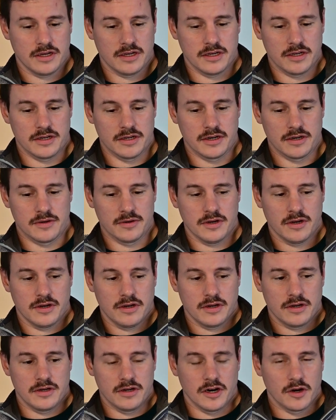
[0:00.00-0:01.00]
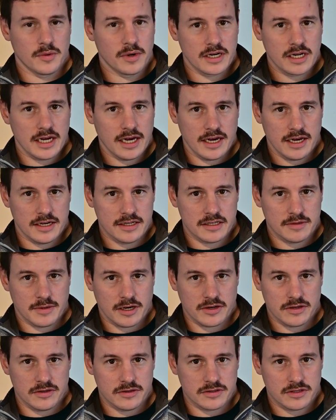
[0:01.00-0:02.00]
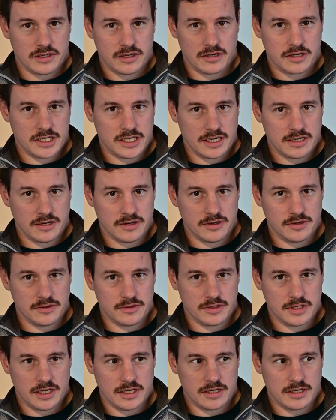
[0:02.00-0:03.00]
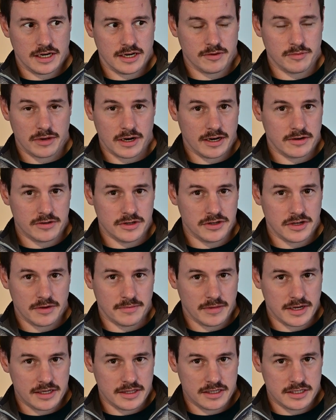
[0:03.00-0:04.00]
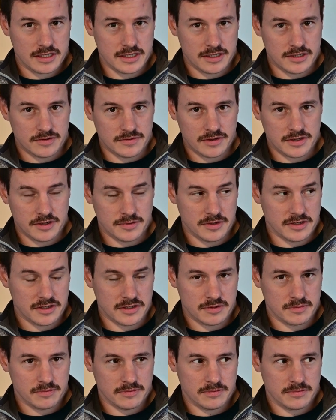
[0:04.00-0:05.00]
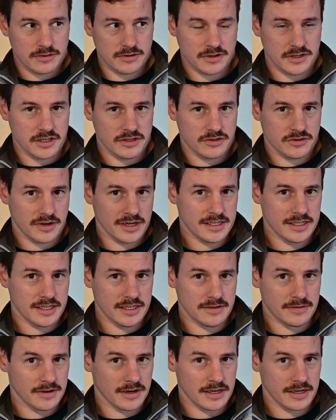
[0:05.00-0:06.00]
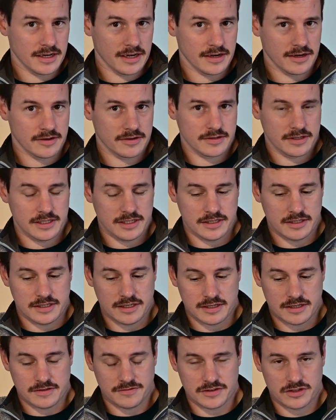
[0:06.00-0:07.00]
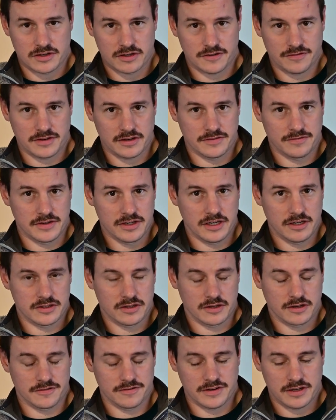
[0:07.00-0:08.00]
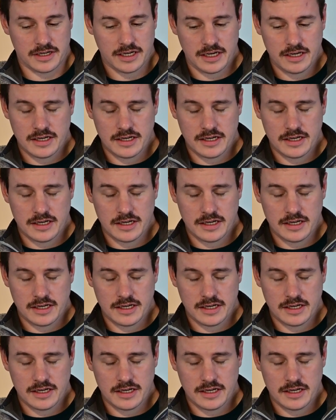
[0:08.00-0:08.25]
No one cares about your dark shadows and how brown you can make the scenery, which is pretty trendy right now in photography and videography.